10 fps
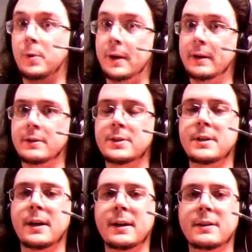from what I
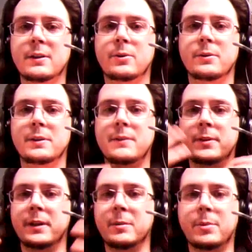understand, and the whole
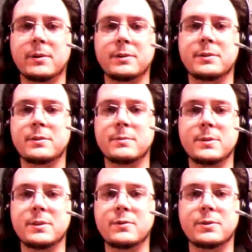leveling and perk system
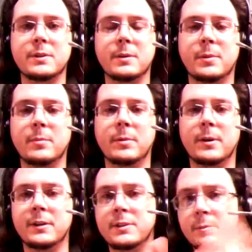is interesting and blah, blah, blah,